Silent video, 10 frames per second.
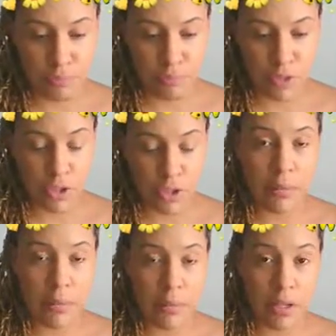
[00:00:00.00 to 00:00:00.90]
your
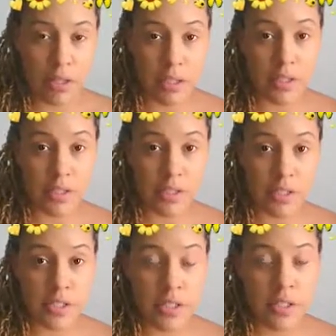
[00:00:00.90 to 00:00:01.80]
email
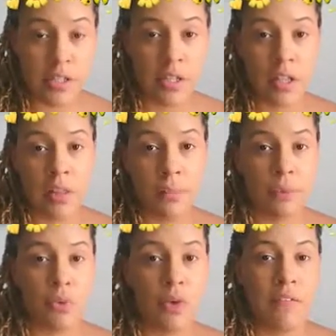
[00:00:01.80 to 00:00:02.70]
list,
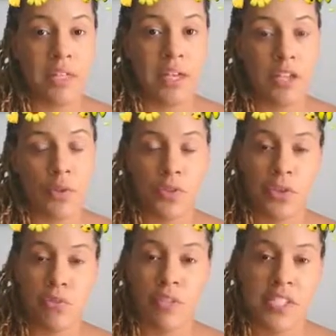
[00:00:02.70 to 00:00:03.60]
people who have engaged with
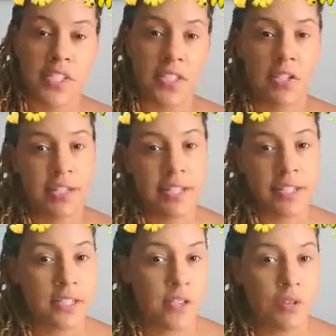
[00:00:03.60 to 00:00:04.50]
you recently on
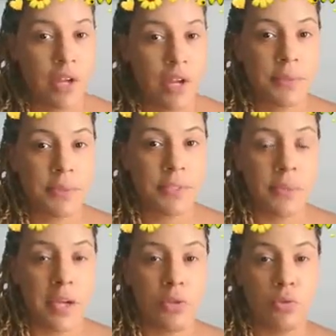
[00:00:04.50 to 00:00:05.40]
Instagram,
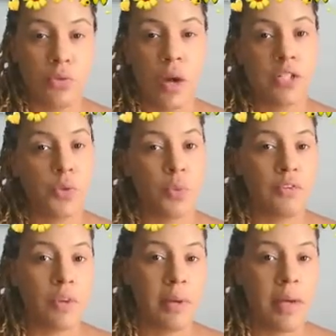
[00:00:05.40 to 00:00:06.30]
somebody who's watched one
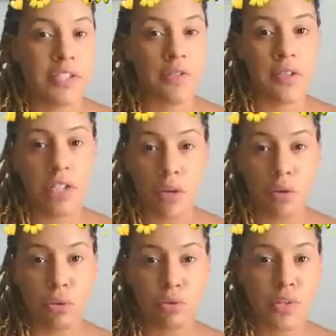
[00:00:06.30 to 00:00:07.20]
of your past
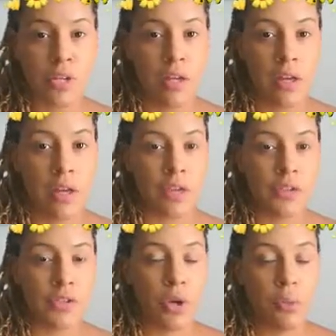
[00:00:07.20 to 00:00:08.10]
videos,
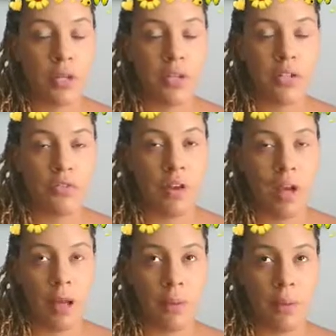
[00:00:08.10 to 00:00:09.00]
so many different
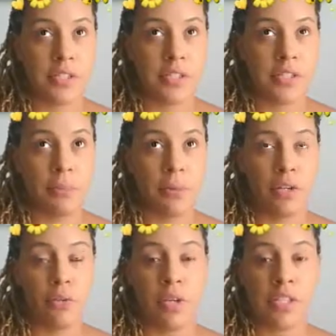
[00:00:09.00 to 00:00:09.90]
options,
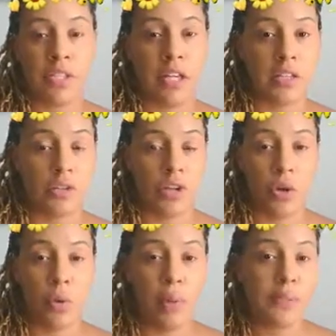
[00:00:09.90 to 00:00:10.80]
somebody who has landed on
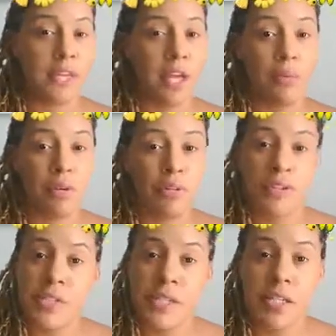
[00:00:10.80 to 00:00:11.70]
your website
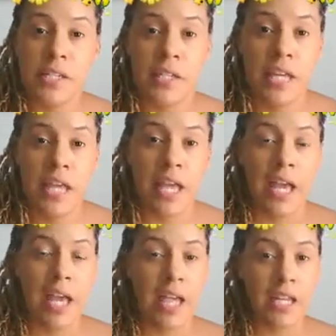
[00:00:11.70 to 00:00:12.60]
previously.
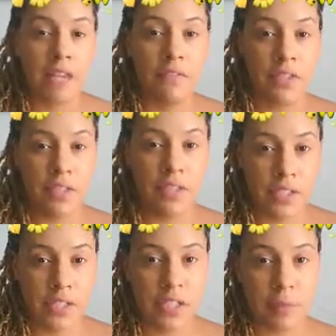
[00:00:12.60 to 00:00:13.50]
Any of
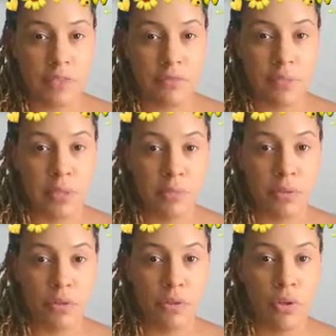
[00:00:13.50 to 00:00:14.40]
these types of
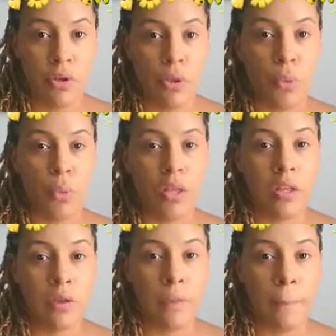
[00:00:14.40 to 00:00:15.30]
people
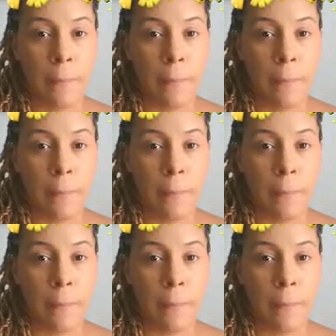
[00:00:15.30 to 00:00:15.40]
will